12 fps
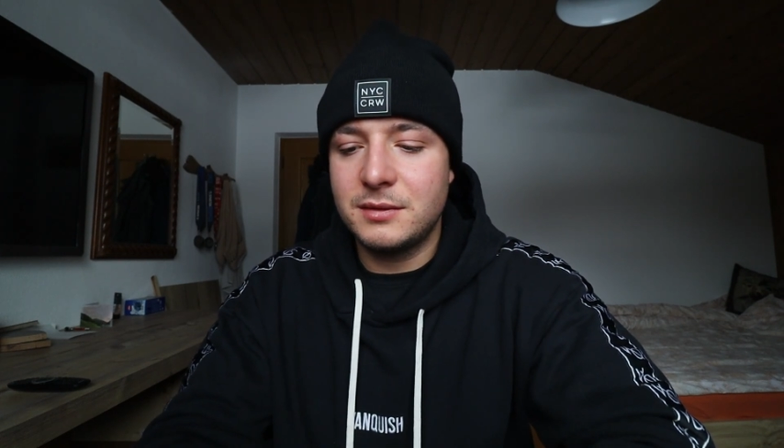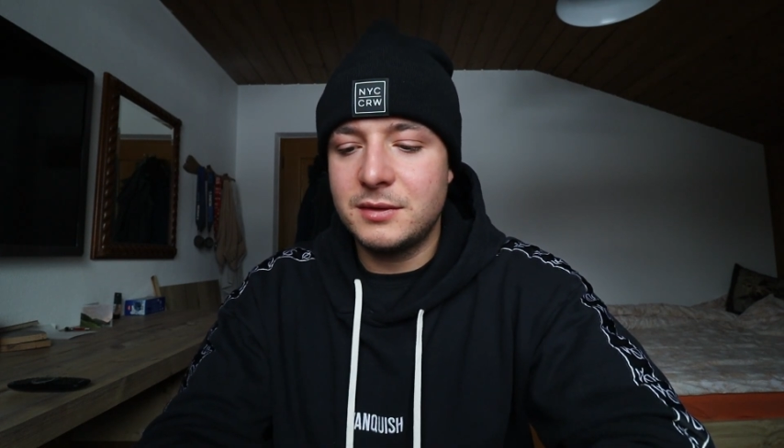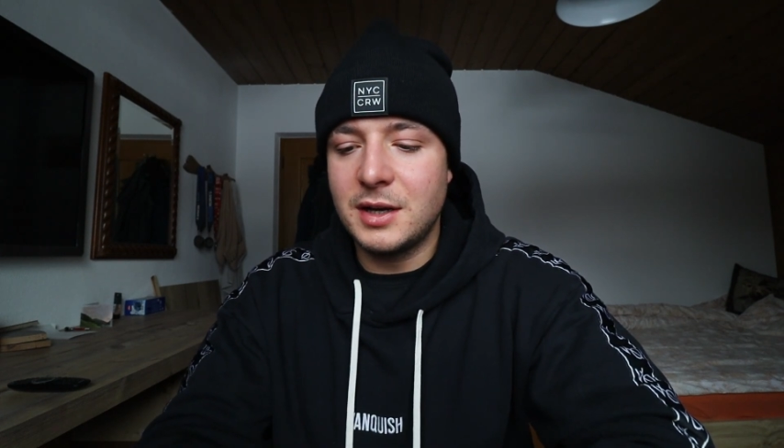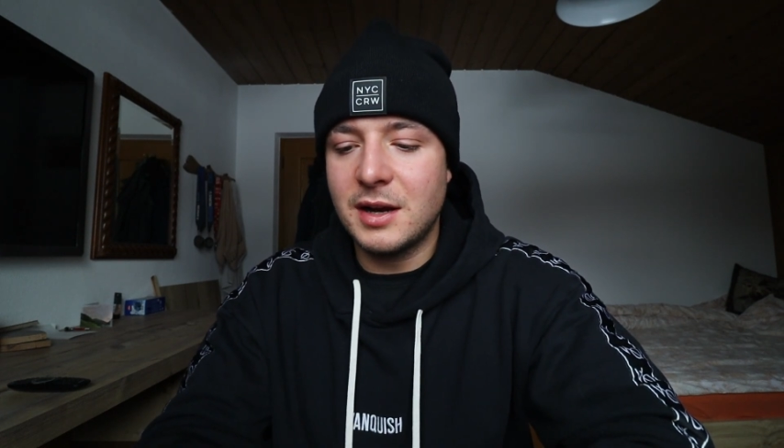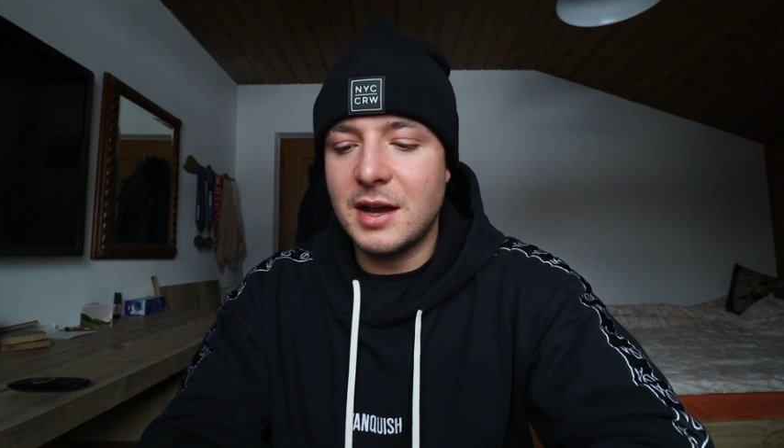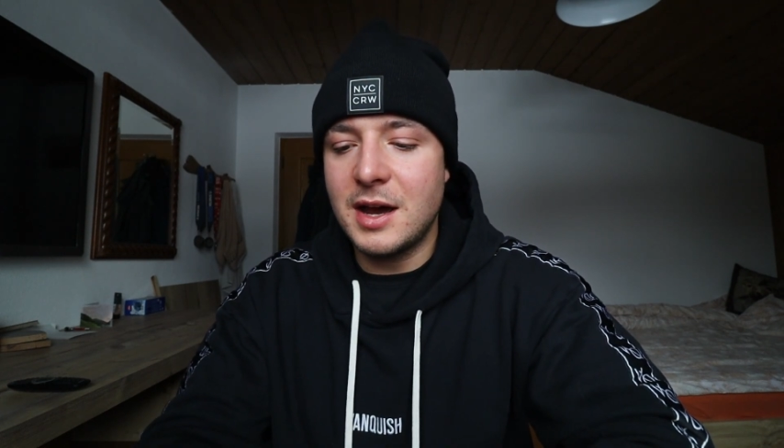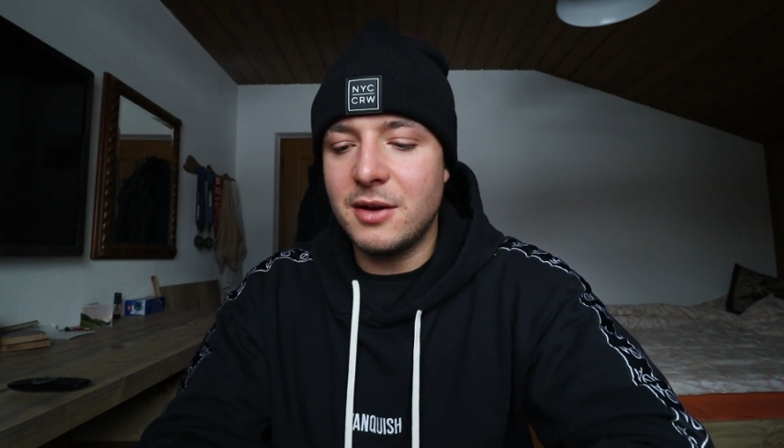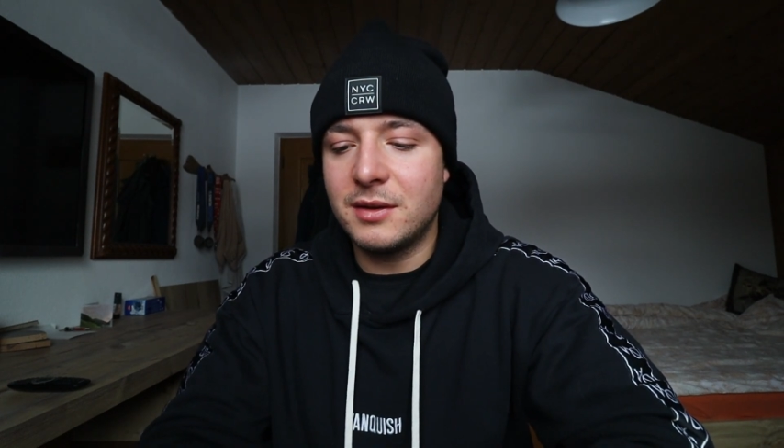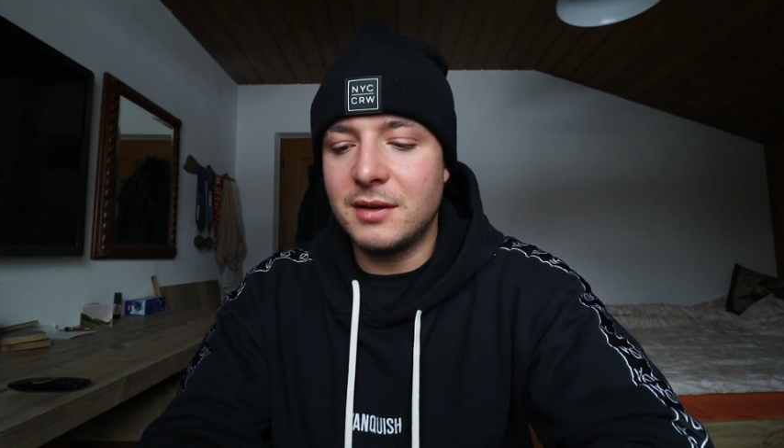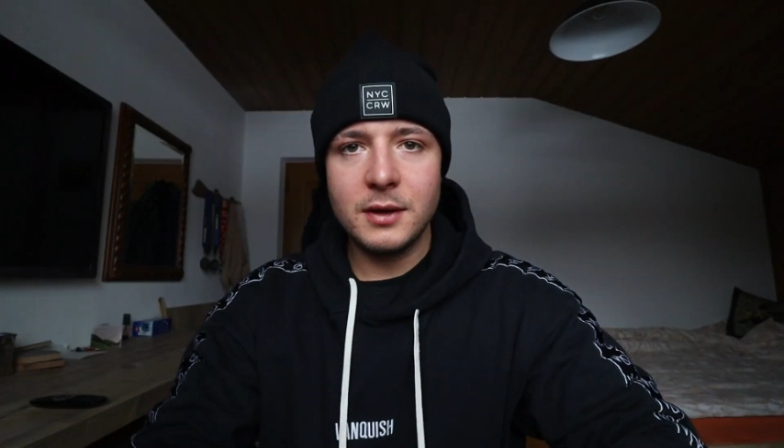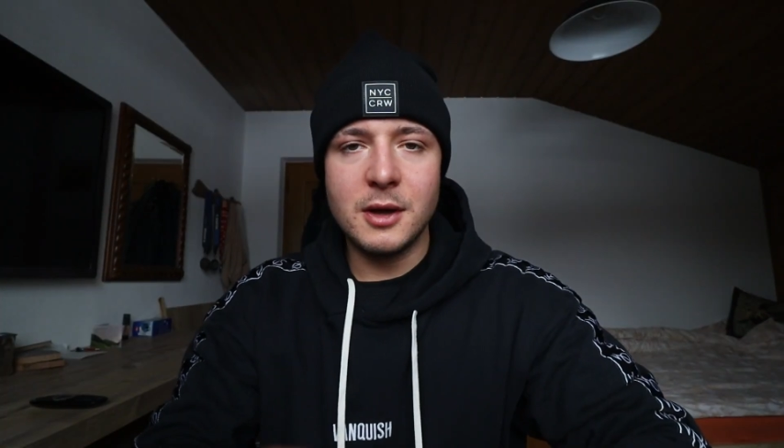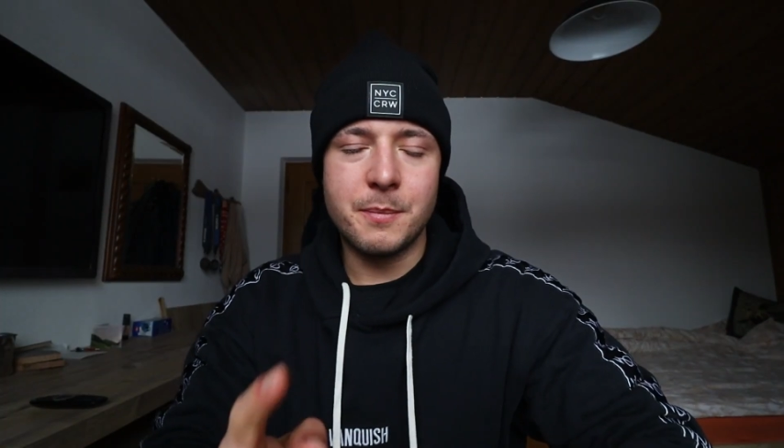check
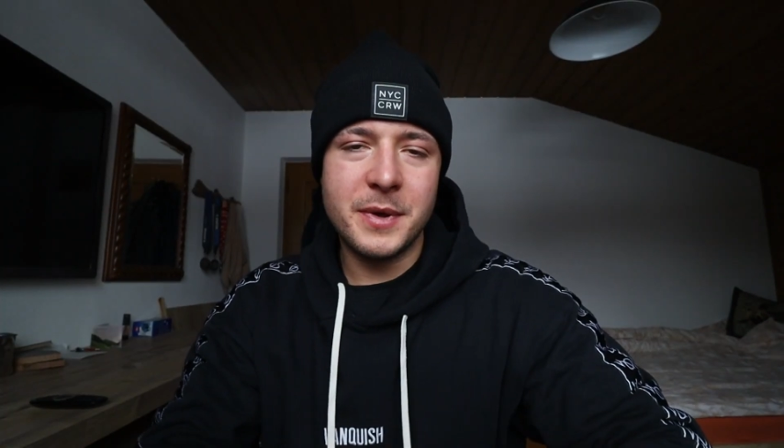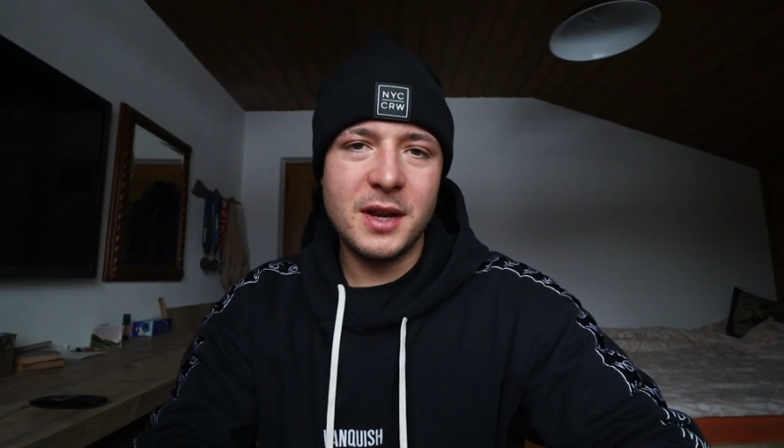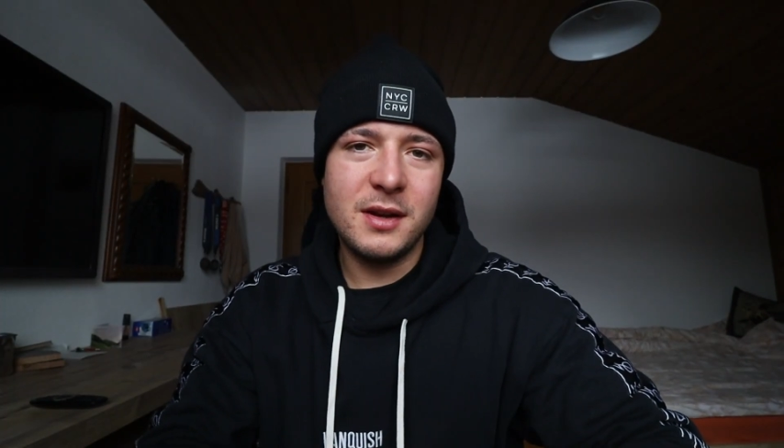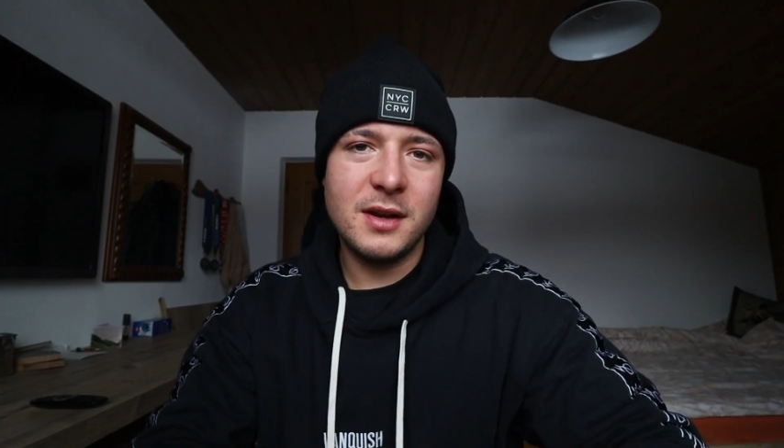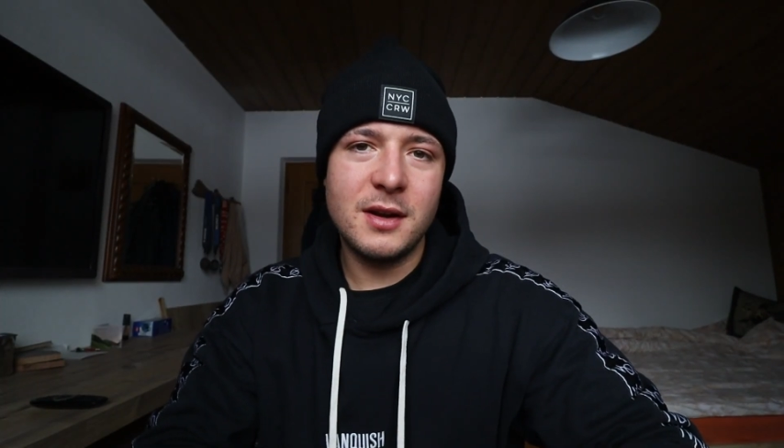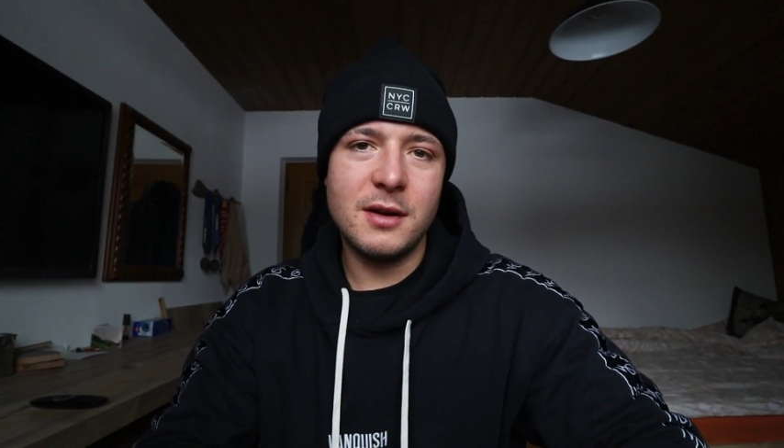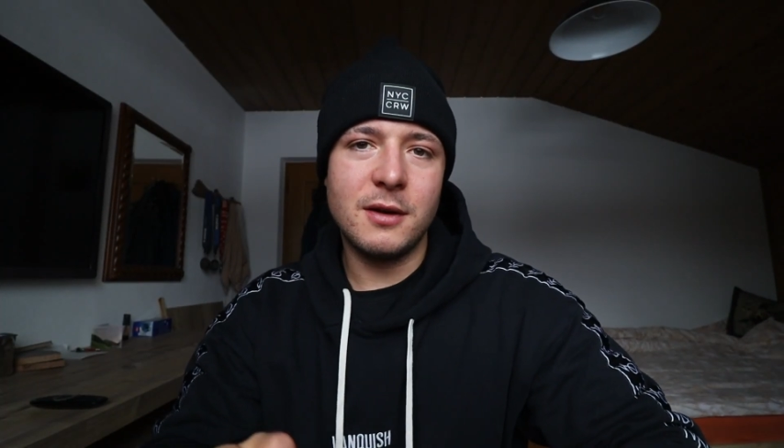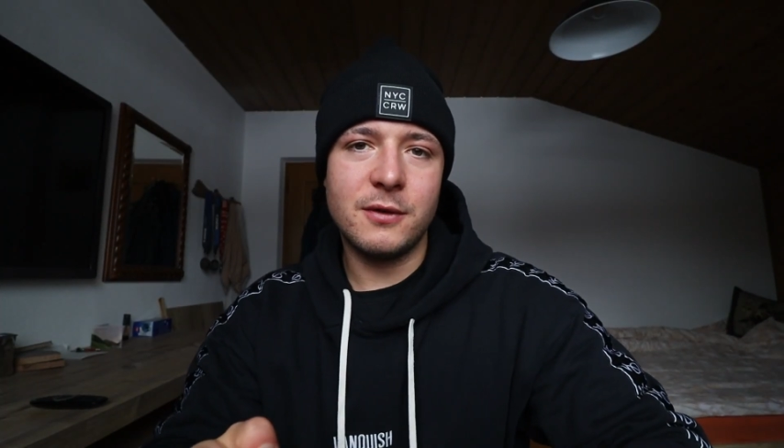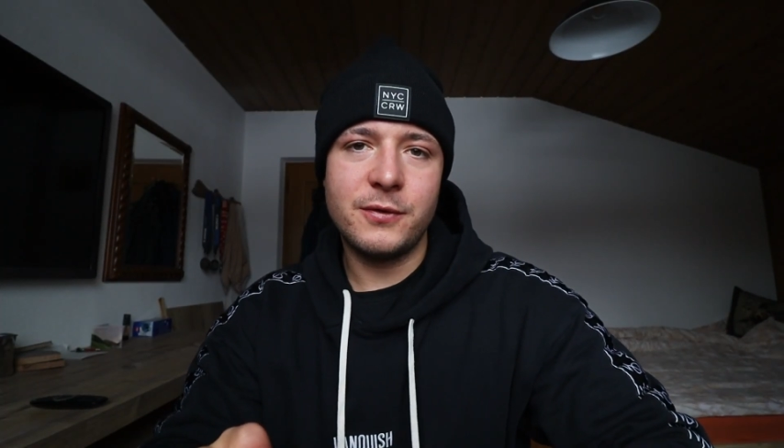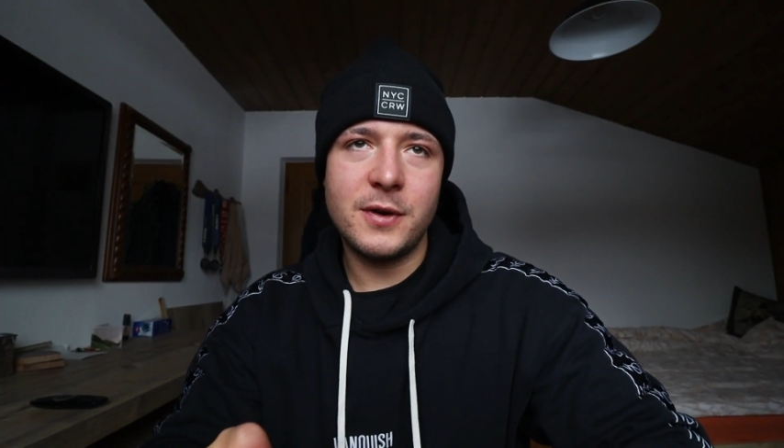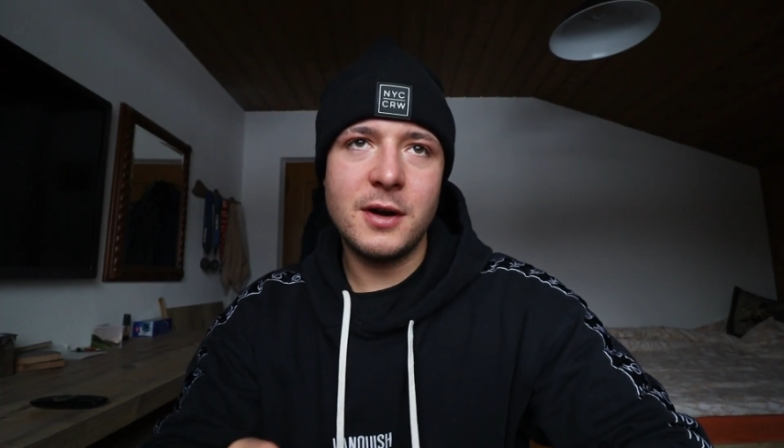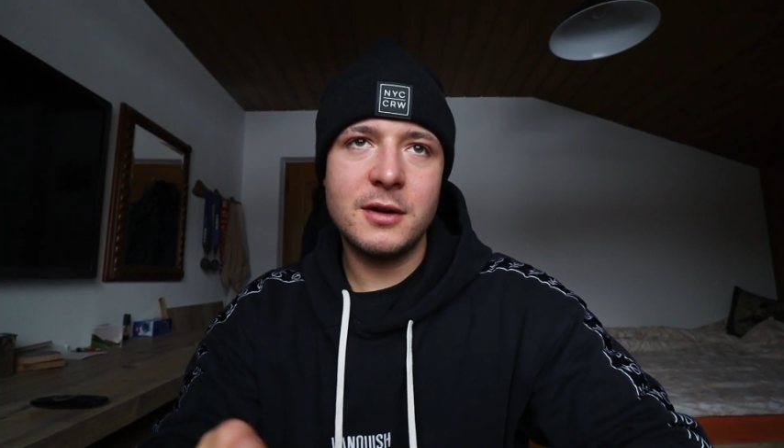out the opinion
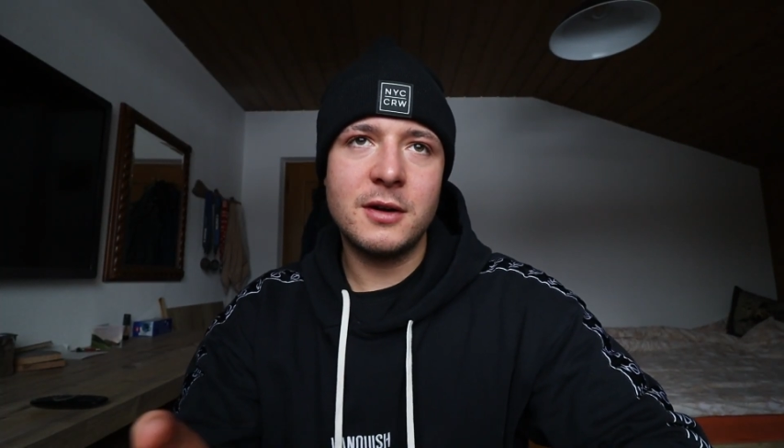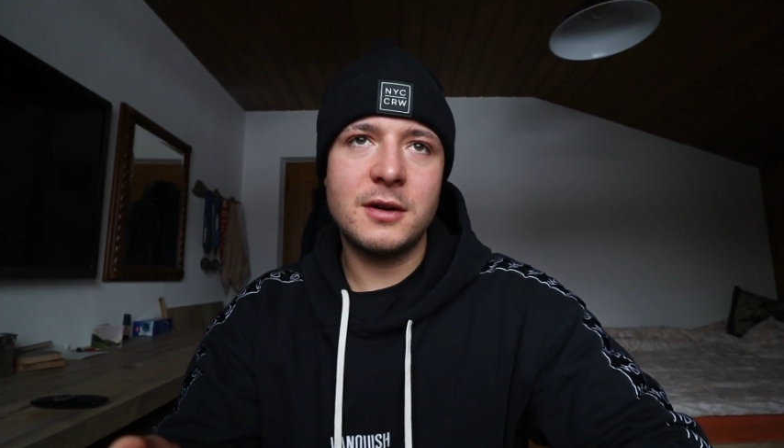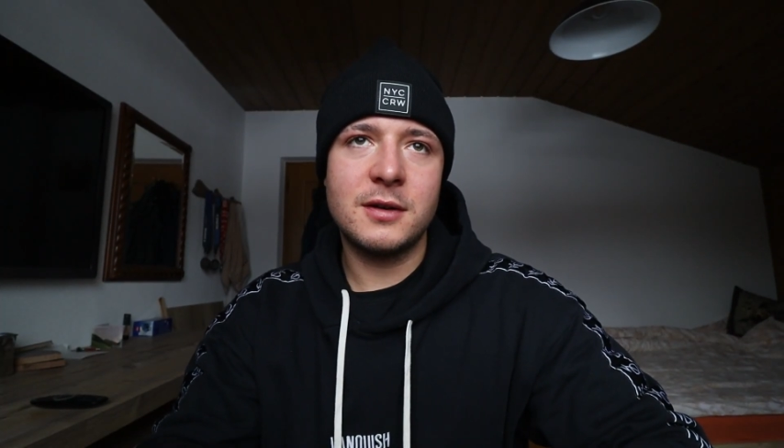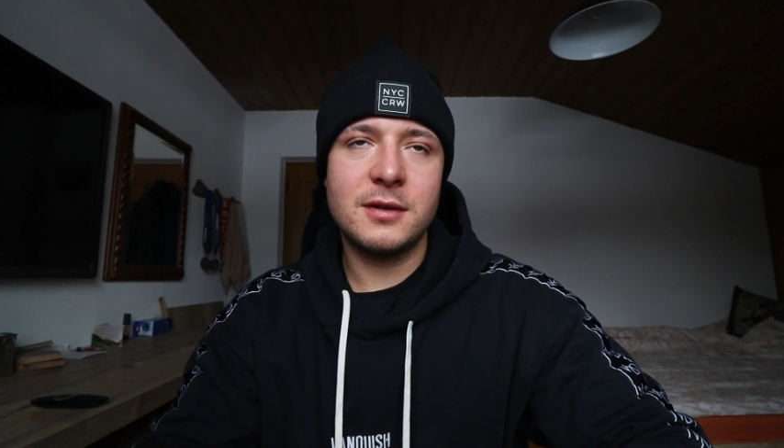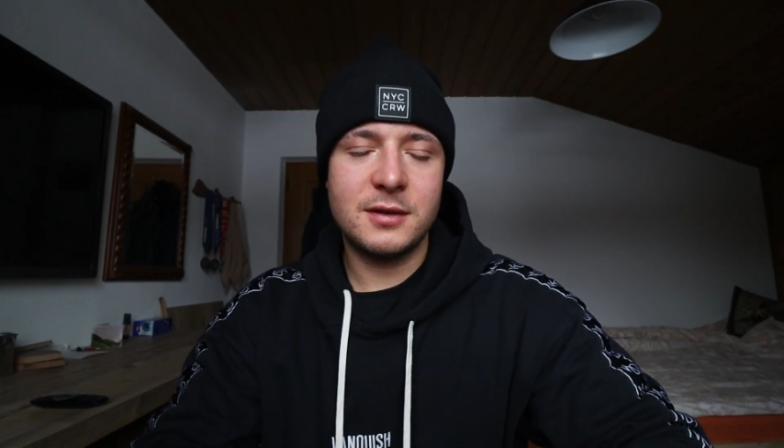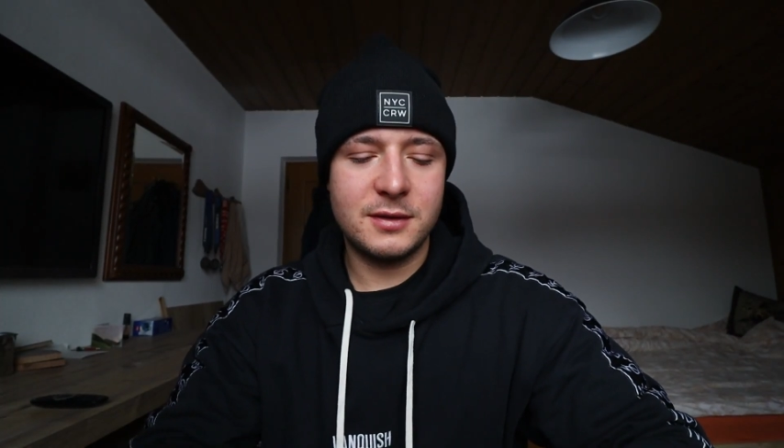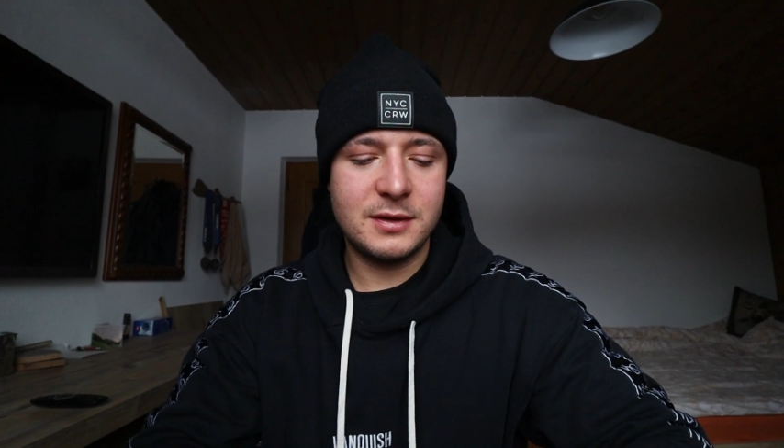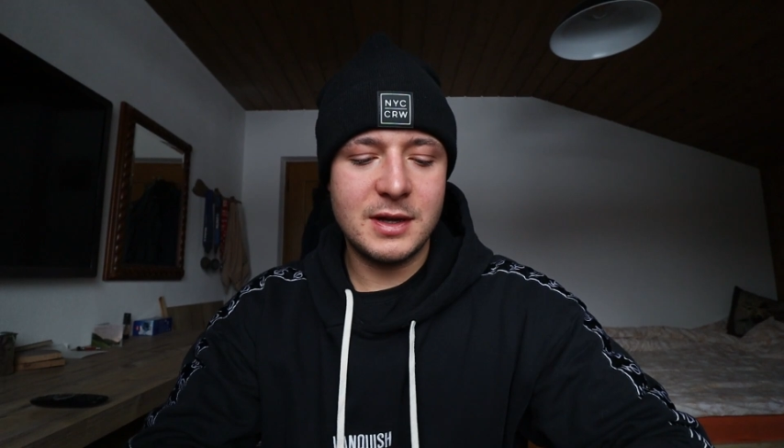of others